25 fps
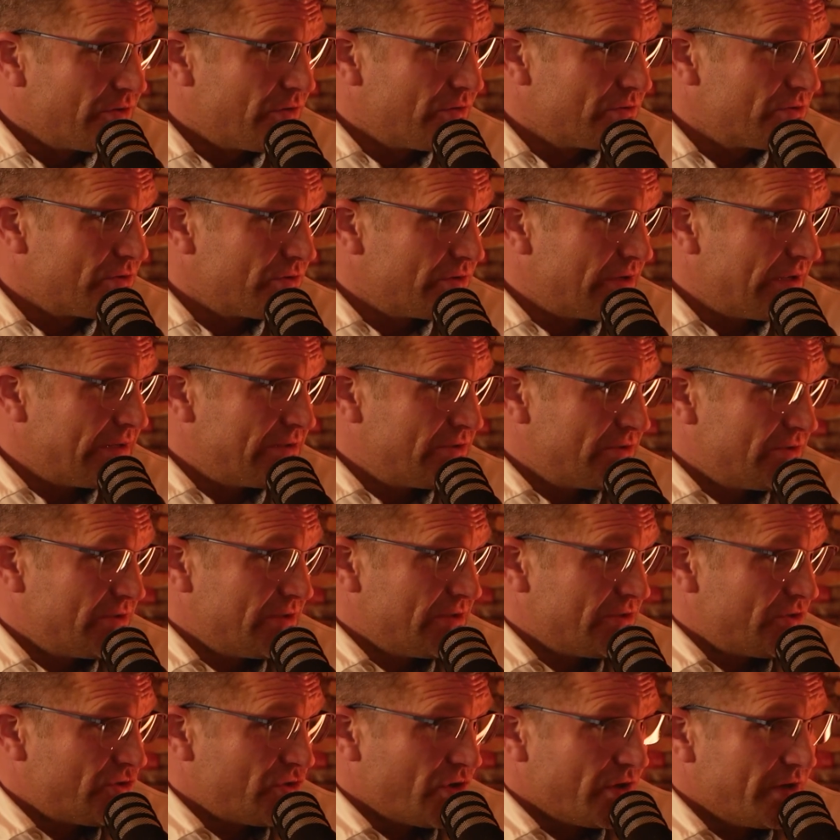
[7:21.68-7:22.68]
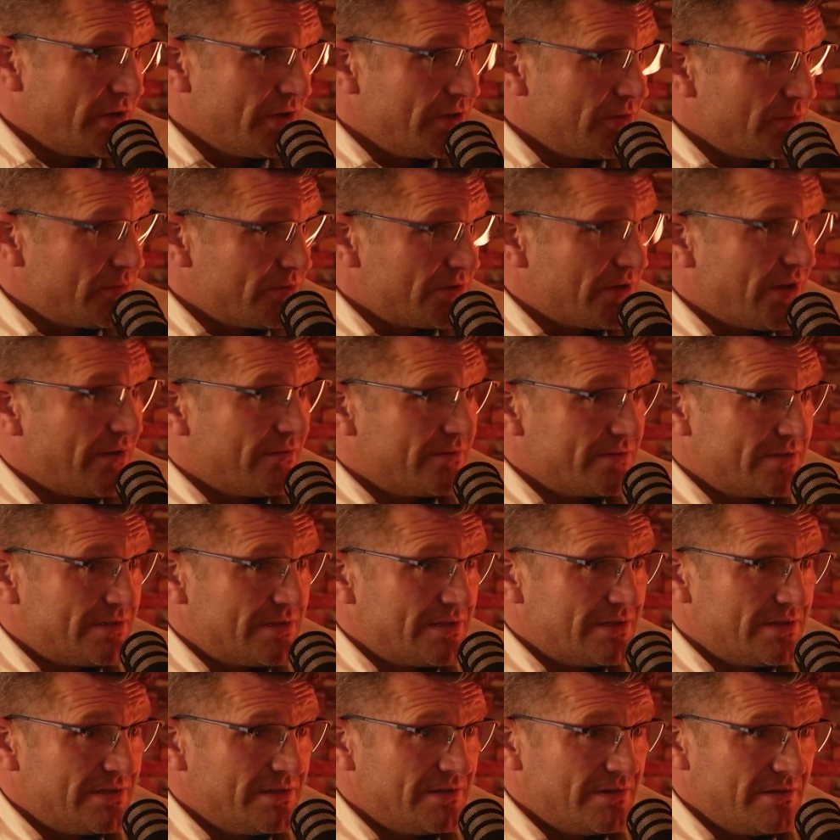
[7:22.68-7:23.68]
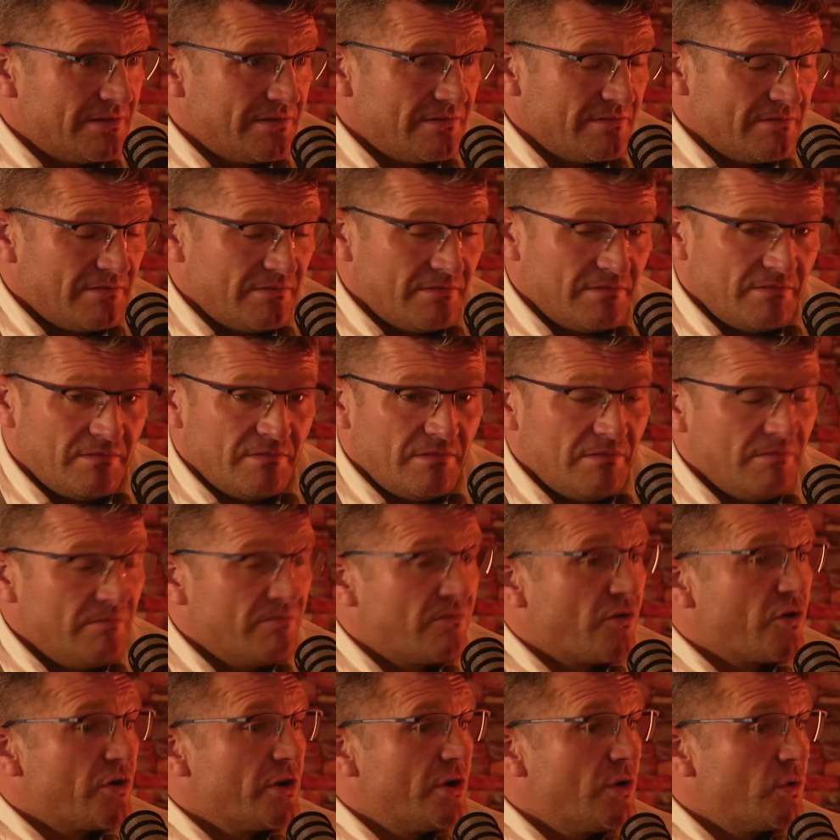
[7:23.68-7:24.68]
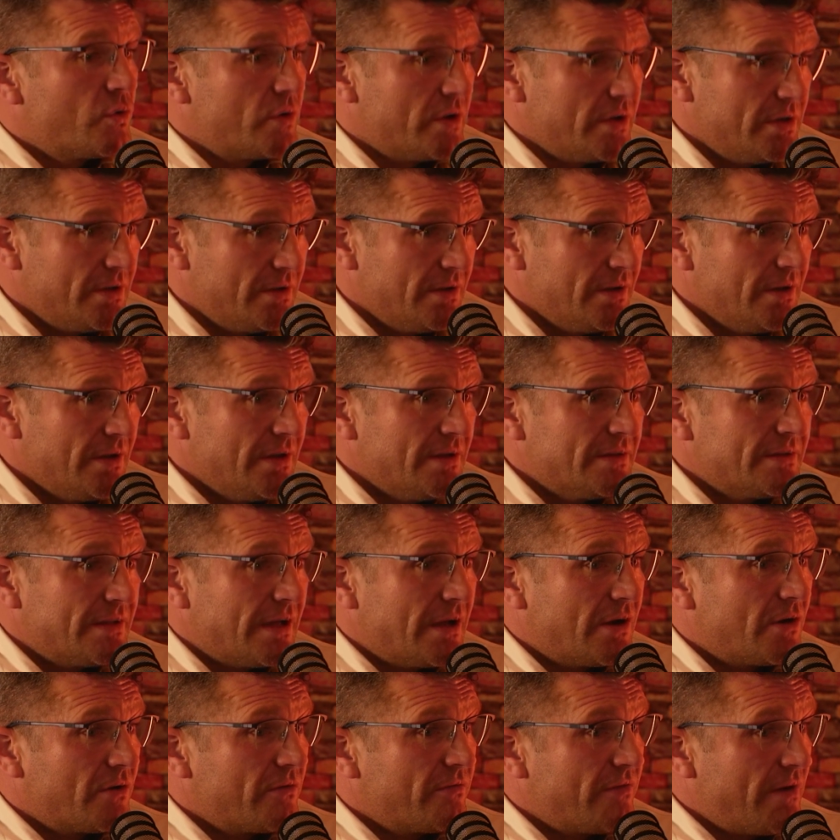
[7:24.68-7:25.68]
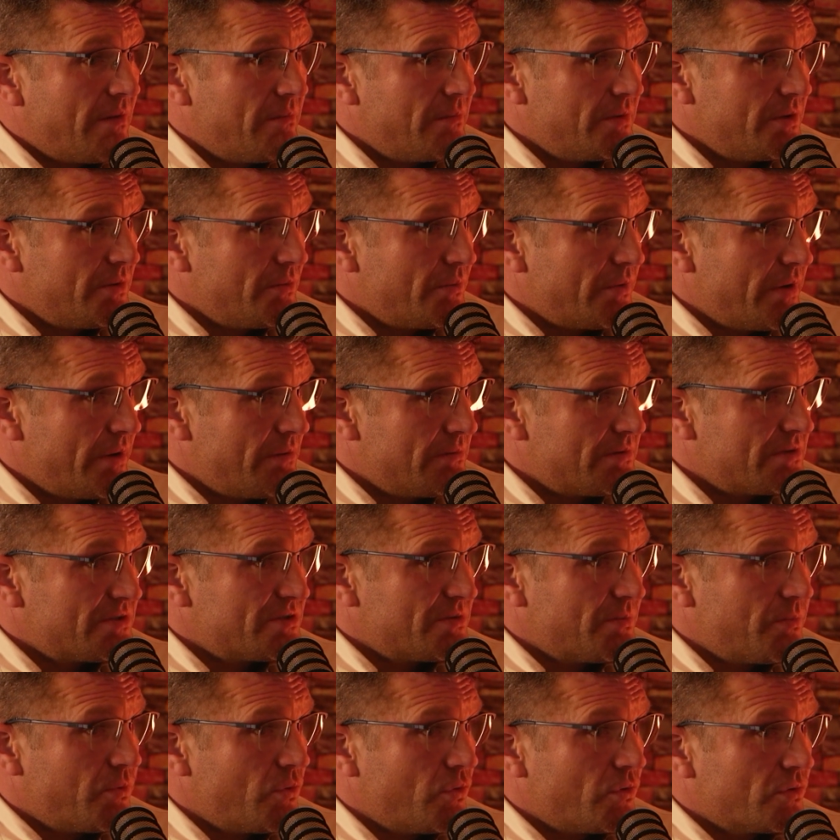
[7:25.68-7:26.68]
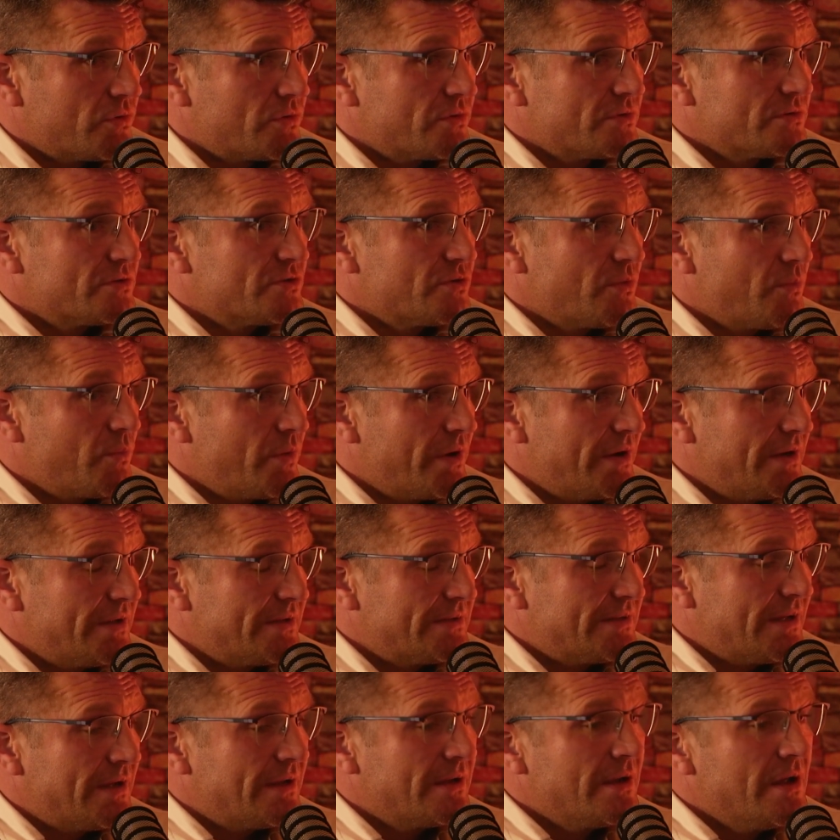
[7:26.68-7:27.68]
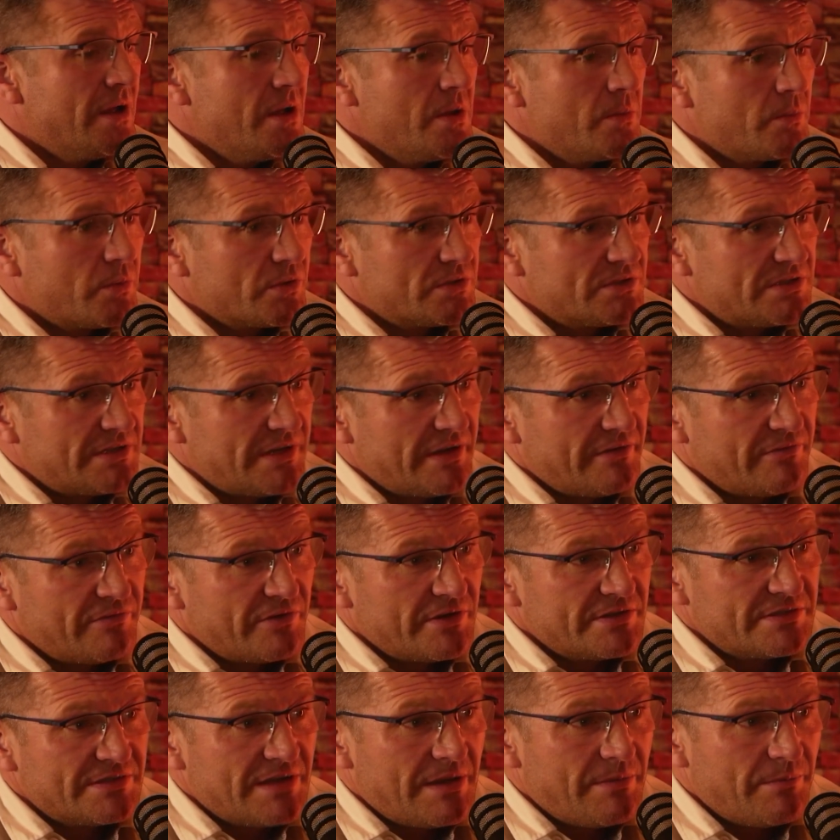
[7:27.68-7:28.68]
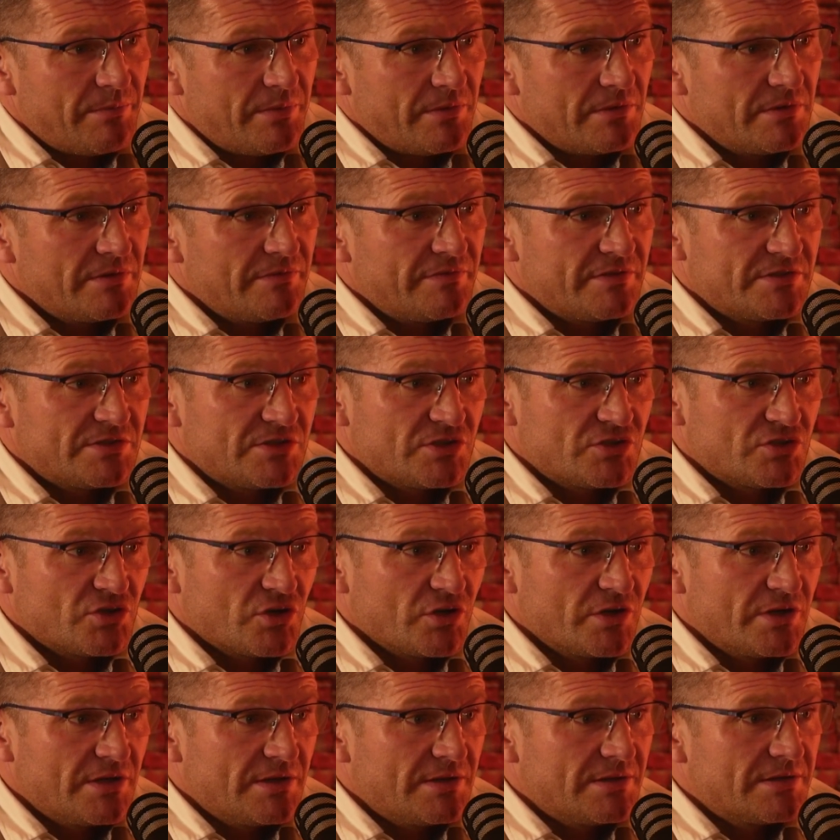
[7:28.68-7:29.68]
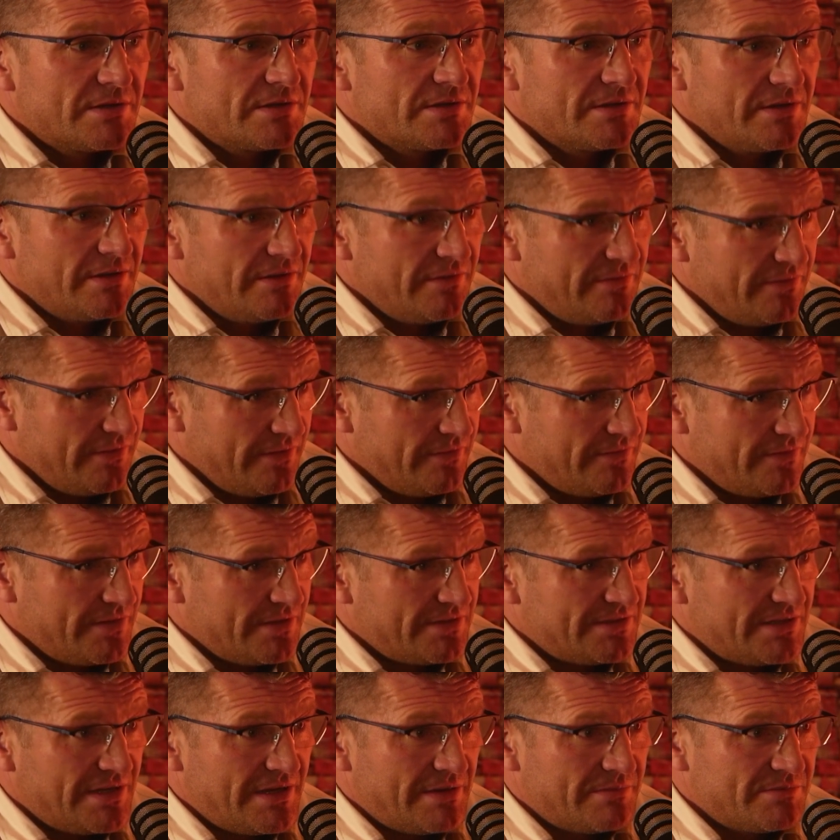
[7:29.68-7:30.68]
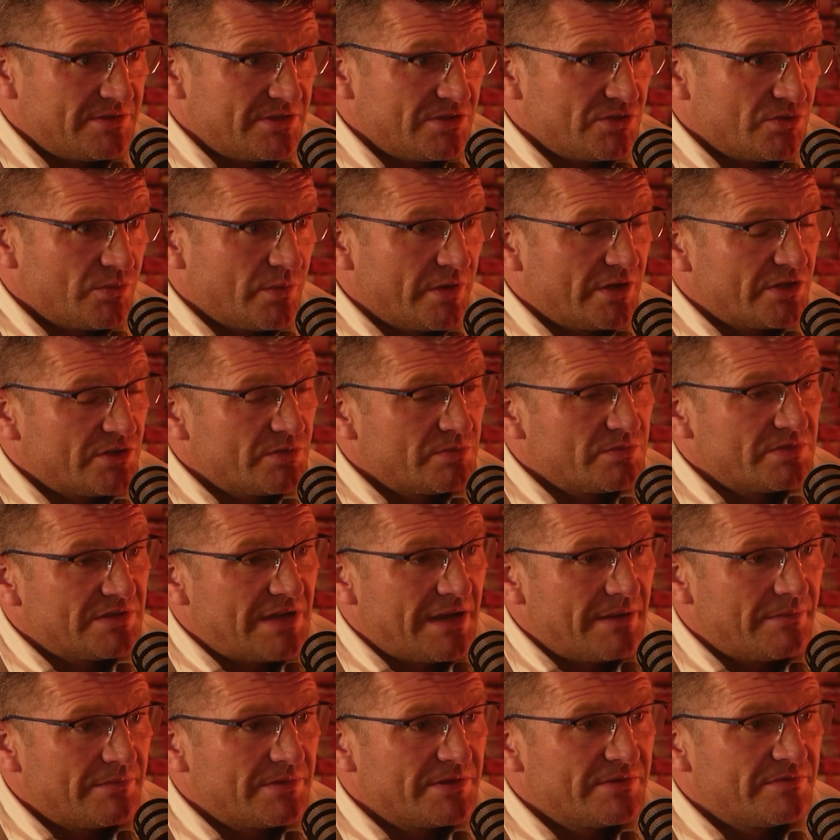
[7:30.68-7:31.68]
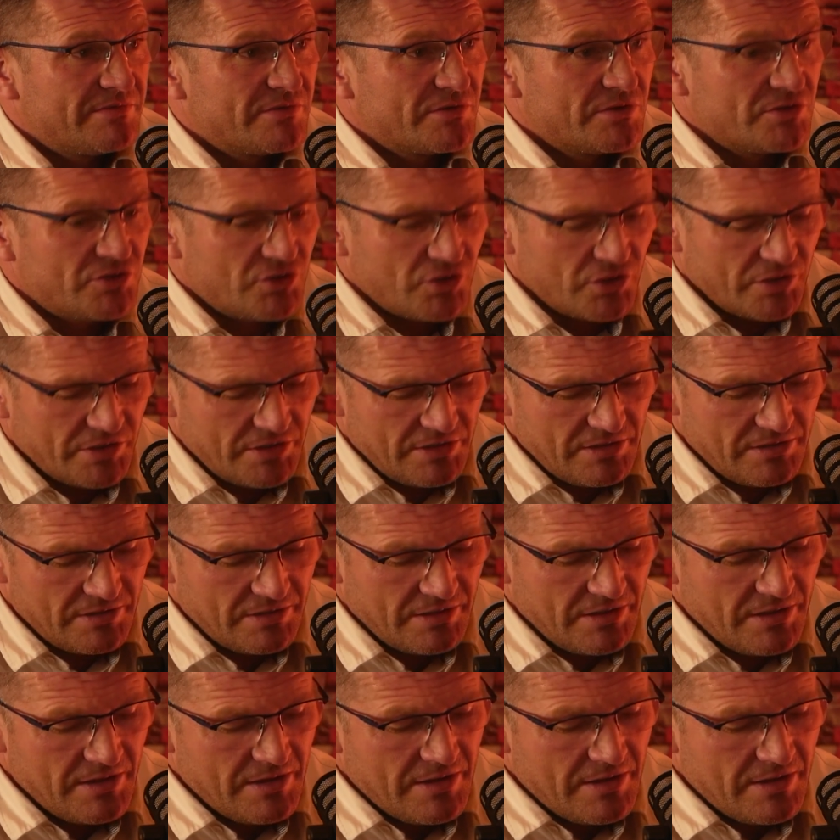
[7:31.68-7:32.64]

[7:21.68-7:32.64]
You know, so this child was obviously very lucky that her family were able to support her in some way like that. But say, for example, if it's a child, if the same situation was happening for a child